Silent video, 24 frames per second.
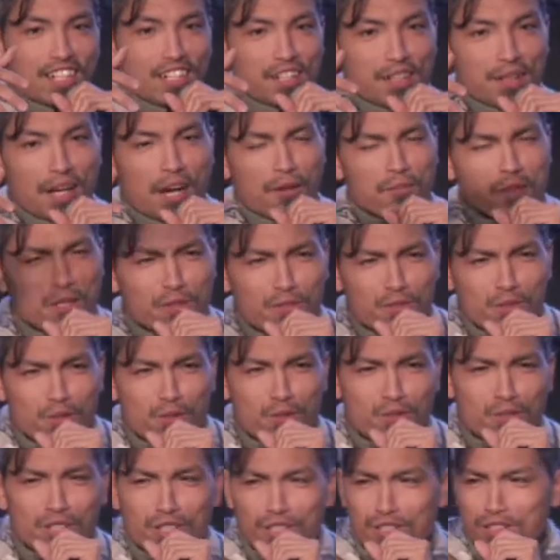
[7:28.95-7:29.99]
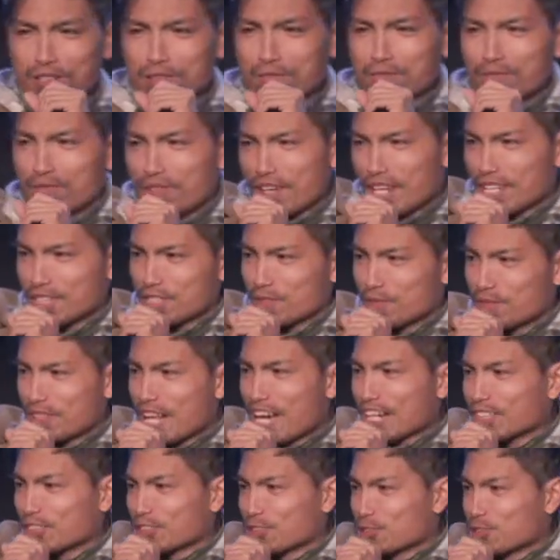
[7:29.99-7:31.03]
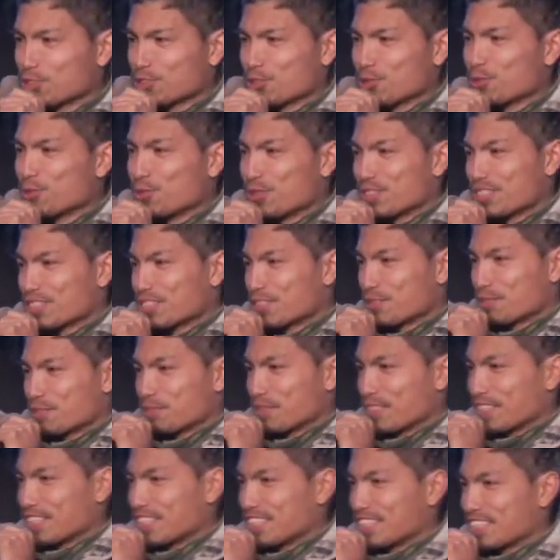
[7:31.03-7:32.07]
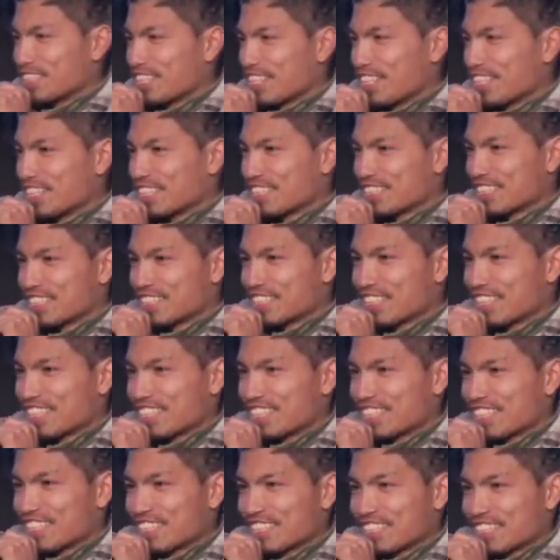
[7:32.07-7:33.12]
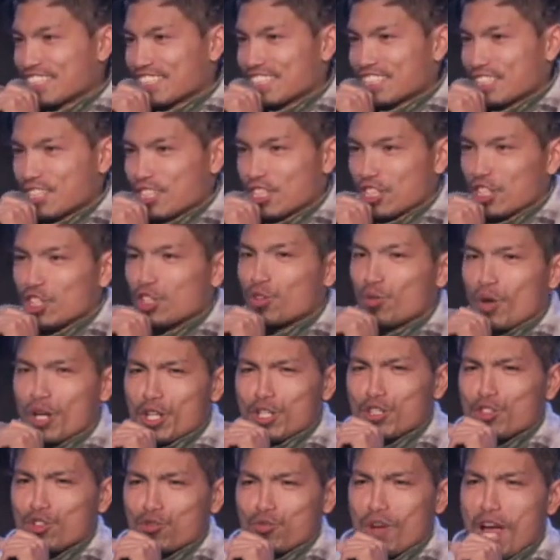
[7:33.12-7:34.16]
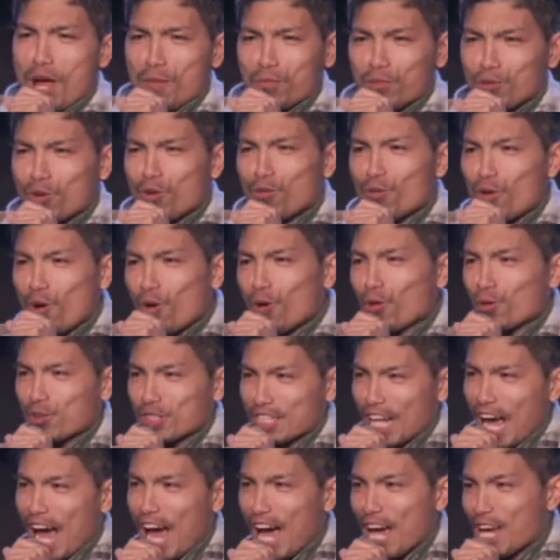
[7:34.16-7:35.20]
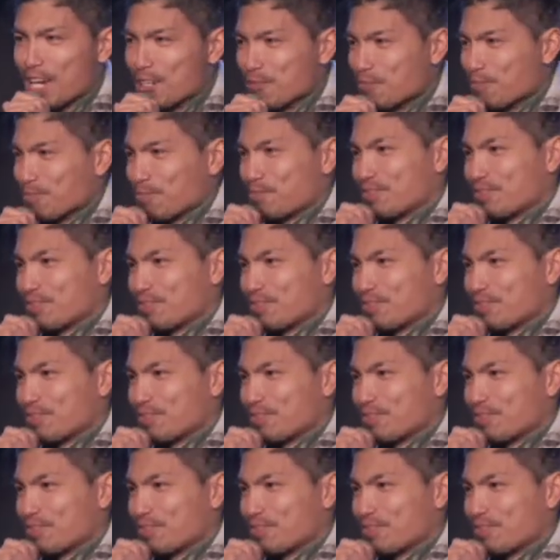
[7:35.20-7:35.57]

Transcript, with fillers: uh, how many of you are fans of Dr. Seuss, by chance? The greatest rapper of all time.